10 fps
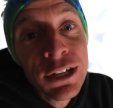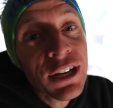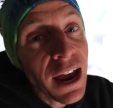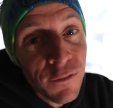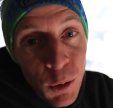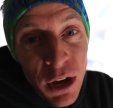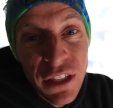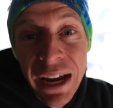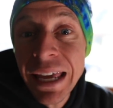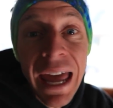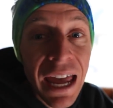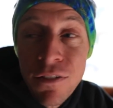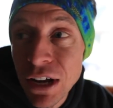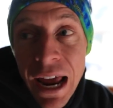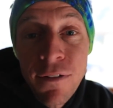to everyone that
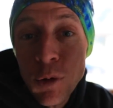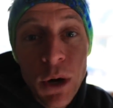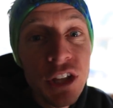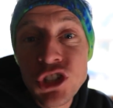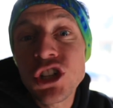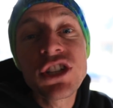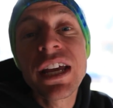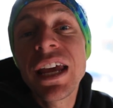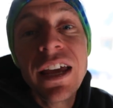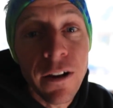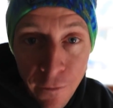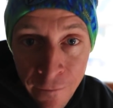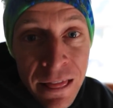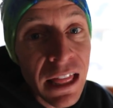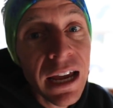gave and everyone that's just here.
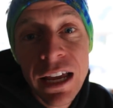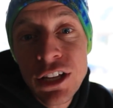Like,